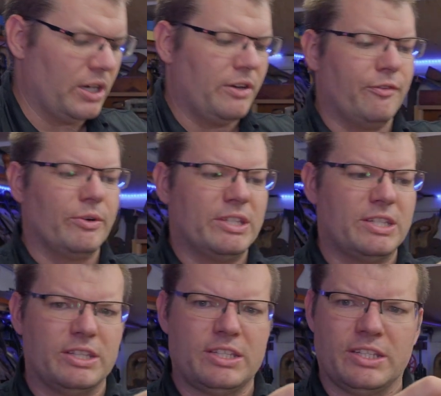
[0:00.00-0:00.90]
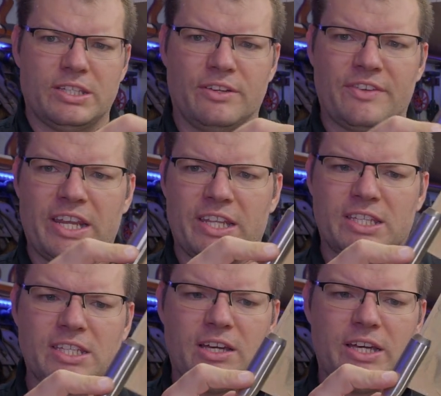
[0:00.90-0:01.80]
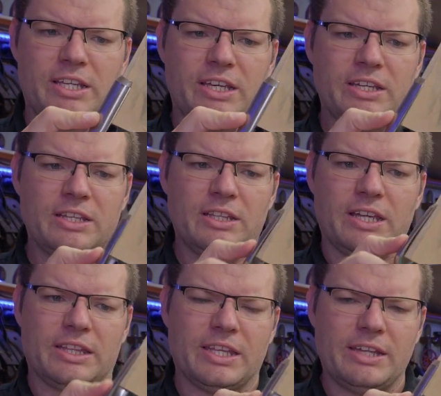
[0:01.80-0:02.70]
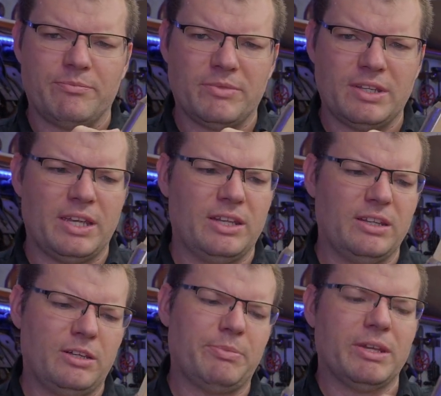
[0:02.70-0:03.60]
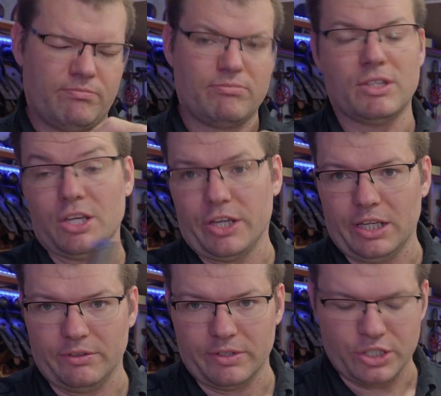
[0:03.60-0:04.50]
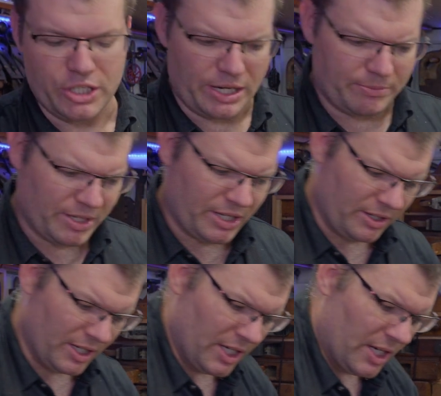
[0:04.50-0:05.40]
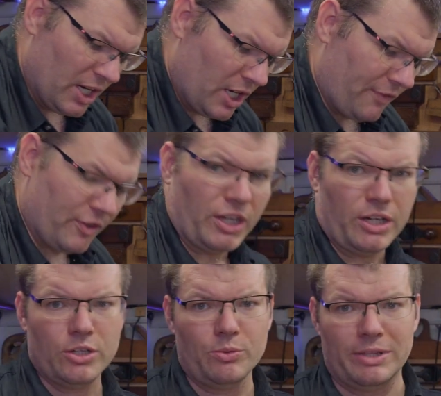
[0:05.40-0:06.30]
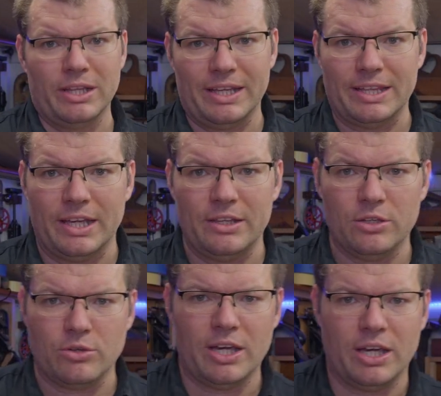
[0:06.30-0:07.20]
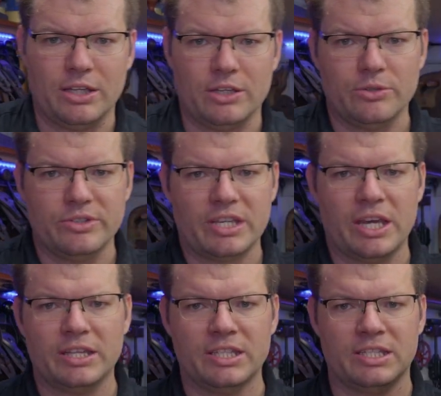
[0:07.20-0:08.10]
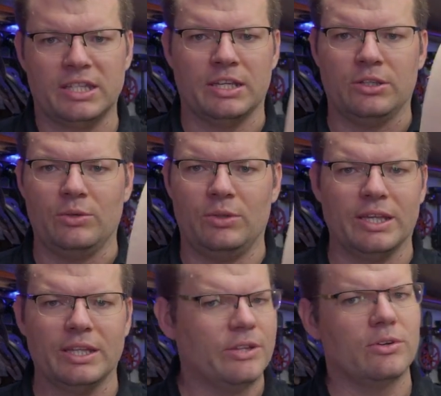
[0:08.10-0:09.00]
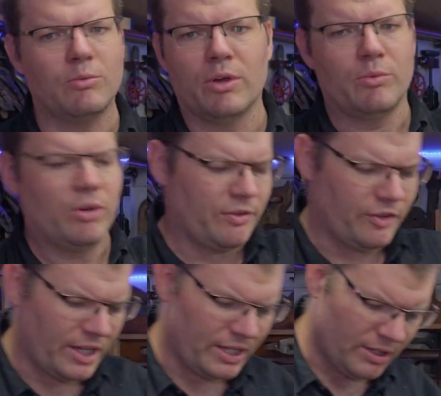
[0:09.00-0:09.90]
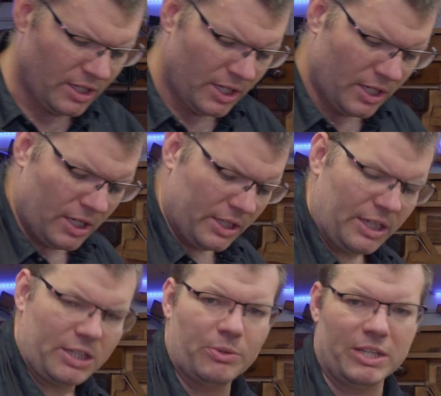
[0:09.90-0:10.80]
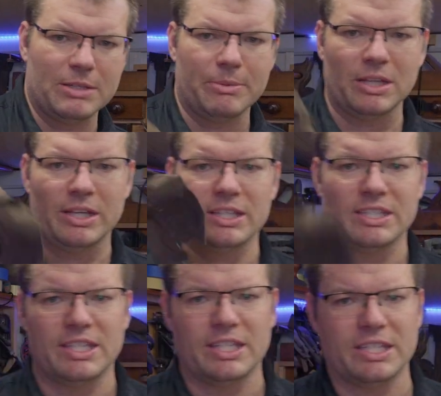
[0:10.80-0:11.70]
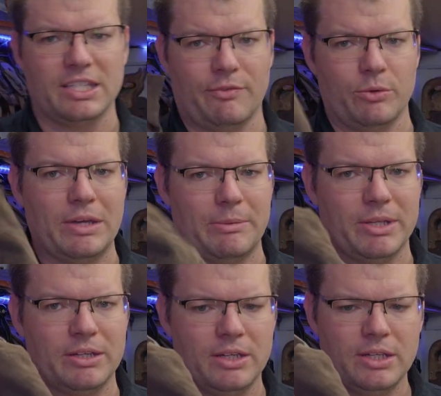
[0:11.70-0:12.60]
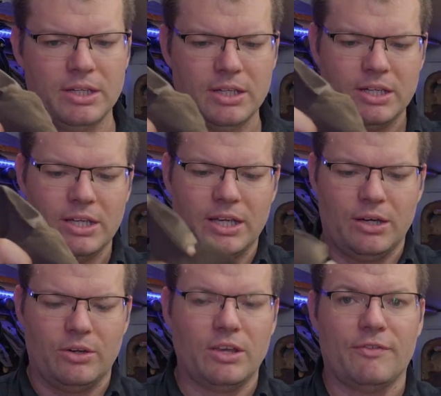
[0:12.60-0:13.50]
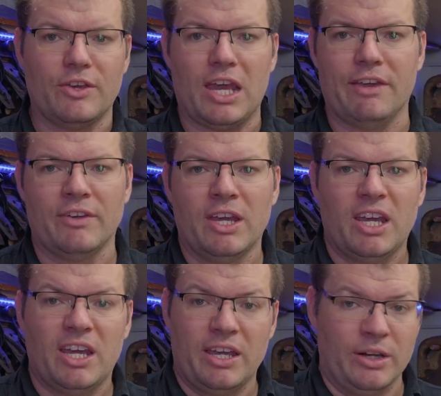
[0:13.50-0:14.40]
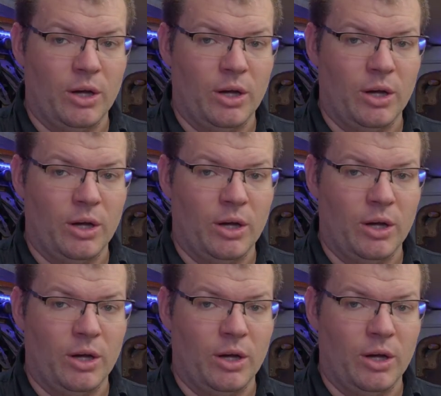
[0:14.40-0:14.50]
for instance to sort of get inside like that, and it'd be circular in shape. Now, if you're going to do one like that, you can't use this thicker tooling leather. It won't work for that, and that's where something like this thinner stuff will come in. Now, if you have an